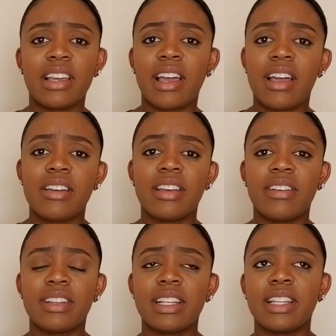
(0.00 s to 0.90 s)
Like
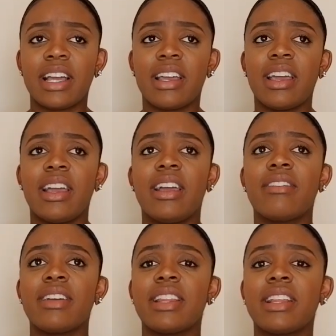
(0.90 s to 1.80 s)
I really like
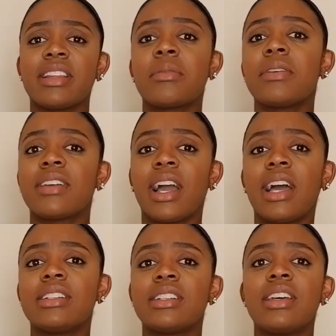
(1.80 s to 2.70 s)
everything that
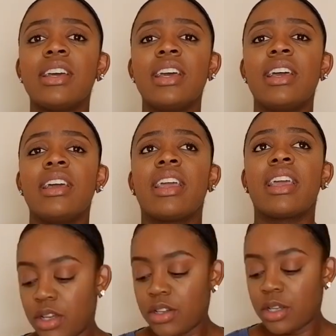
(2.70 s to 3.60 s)
we've gotten.
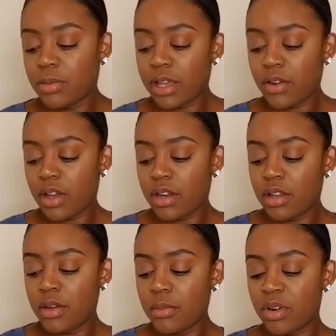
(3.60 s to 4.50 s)
Do you plan on
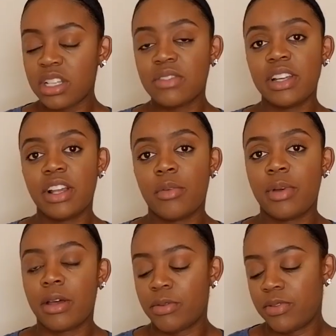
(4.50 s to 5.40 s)
breastfeeding or
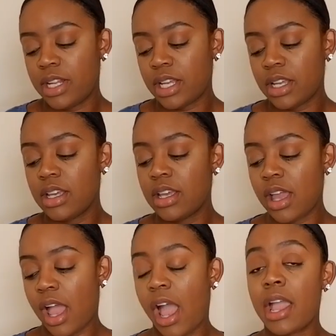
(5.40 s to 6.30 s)
bottle feeding?
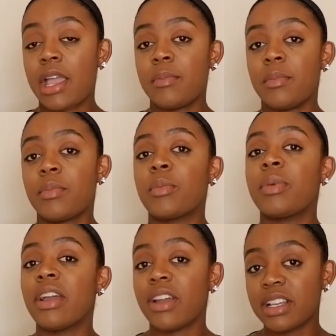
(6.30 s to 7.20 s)
I'm
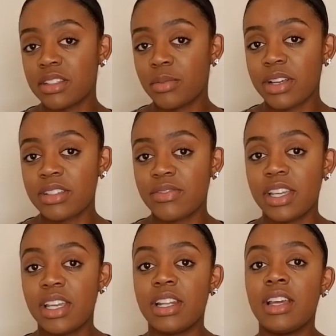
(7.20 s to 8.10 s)
preparing to
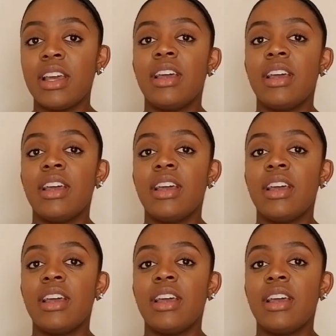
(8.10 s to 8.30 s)
breastfeed.